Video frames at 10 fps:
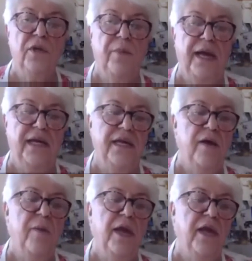
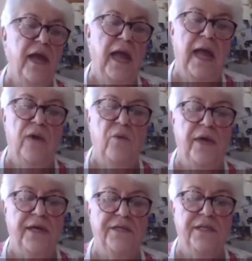pandemic, and we
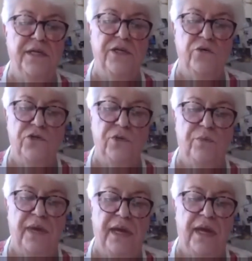continue to
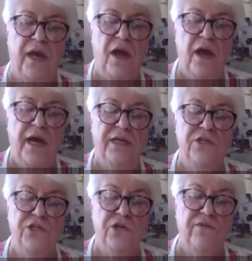be in
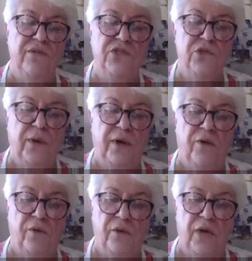service to
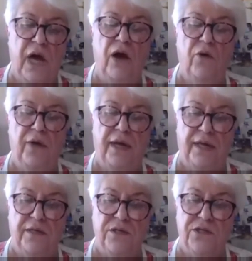our
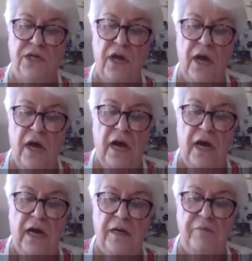congregants.
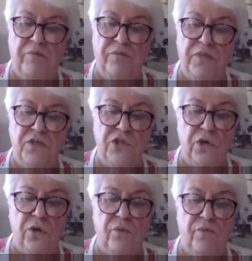
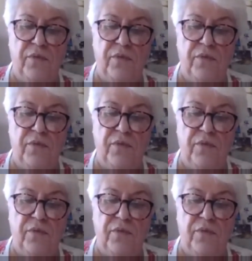So